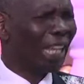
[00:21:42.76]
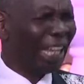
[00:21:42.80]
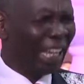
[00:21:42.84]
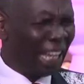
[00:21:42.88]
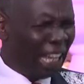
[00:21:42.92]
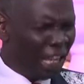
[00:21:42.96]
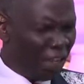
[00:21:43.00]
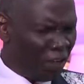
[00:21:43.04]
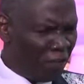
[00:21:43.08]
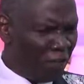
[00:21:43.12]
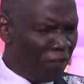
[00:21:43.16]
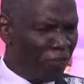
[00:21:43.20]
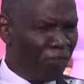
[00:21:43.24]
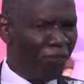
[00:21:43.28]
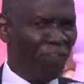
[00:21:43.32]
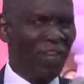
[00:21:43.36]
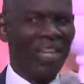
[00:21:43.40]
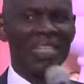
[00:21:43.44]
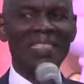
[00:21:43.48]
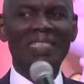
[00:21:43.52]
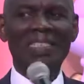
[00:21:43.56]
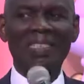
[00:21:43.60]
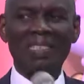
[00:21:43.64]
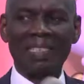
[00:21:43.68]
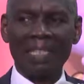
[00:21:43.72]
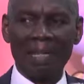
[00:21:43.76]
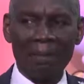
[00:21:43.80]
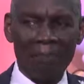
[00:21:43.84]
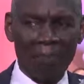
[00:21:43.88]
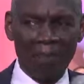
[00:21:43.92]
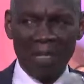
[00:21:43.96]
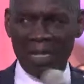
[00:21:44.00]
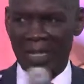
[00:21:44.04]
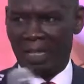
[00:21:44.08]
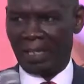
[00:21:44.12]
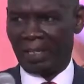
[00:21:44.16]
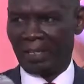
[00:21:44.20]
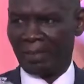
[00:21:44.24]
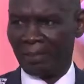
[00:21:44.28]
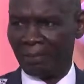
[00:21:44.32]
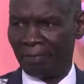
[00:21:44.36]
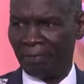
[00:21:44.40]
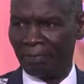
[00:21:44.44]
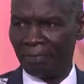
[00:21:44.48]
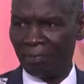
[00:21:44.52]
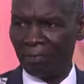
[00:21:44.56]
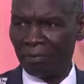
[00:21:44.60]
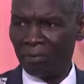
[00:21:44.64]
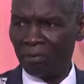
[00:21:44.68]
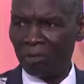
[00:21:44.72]

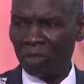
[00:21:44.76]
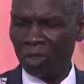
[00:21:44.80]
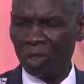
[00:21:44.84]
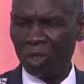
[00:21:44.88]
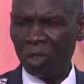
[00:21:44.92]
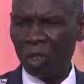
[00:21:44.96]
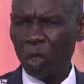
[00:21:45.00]
invisibly,